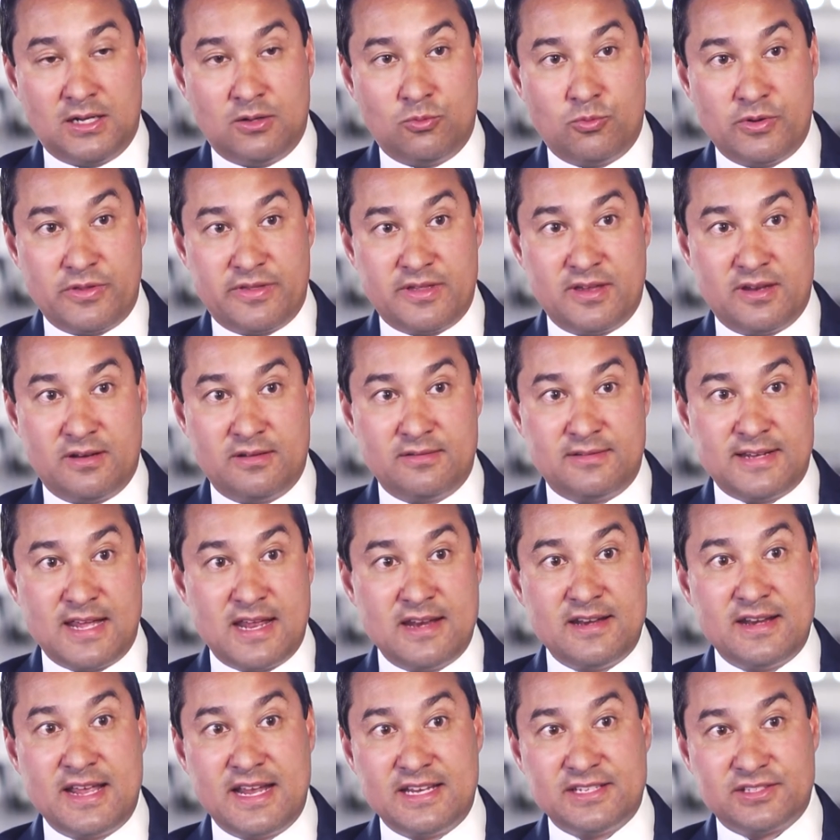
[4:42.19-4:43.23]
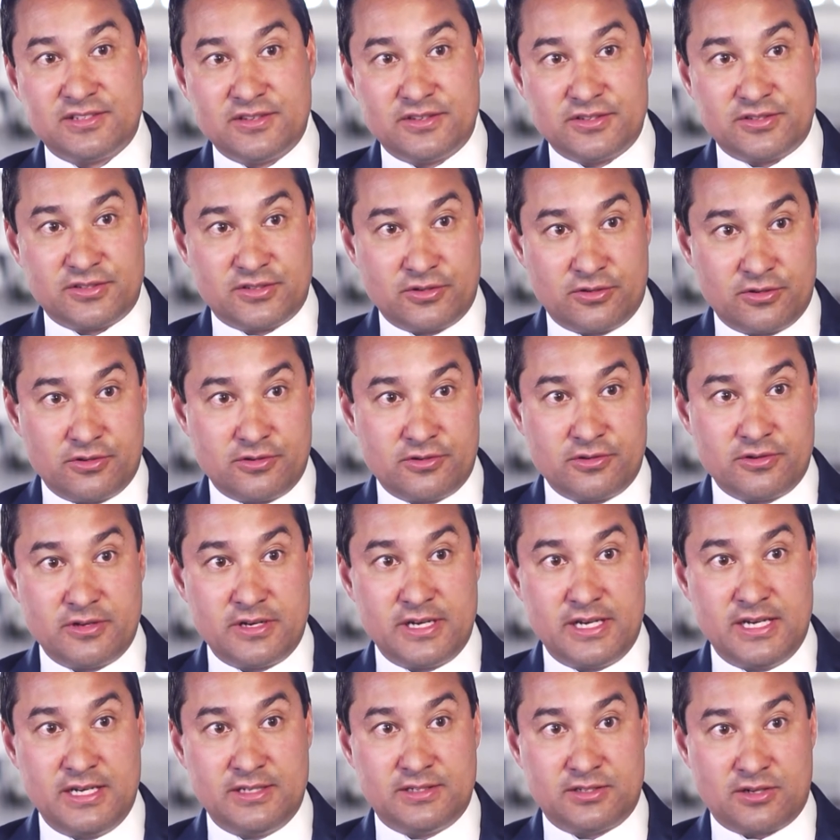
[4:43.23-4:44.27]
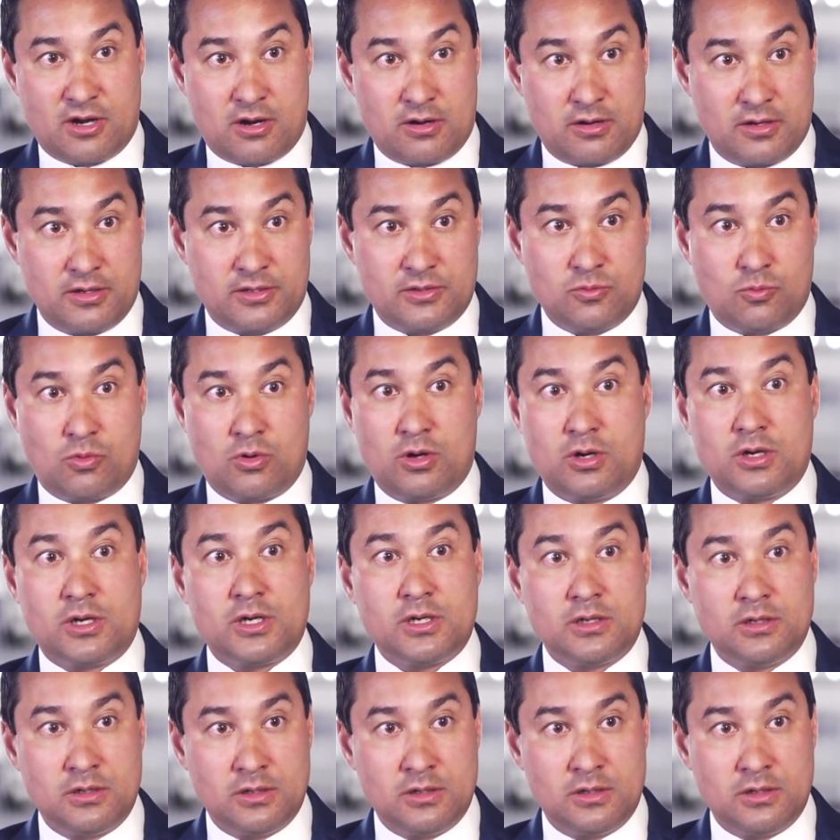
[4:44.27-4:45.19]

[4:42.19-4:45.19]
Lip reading: Within 10 days of the surgery, he started to work,